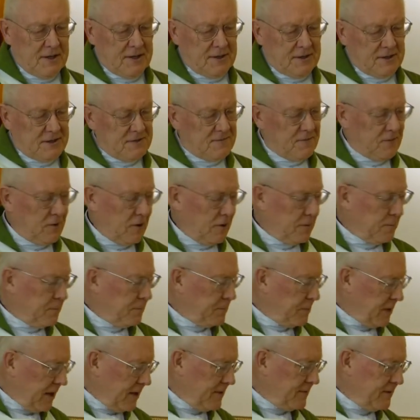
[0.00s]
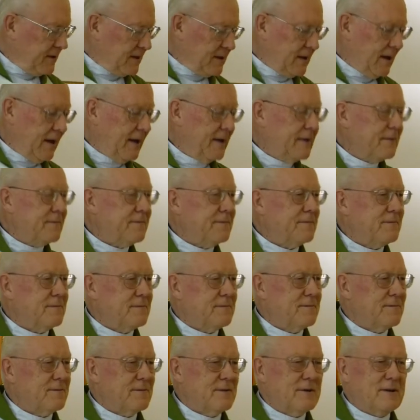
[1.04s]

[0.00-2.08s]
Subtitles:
It is for our private life.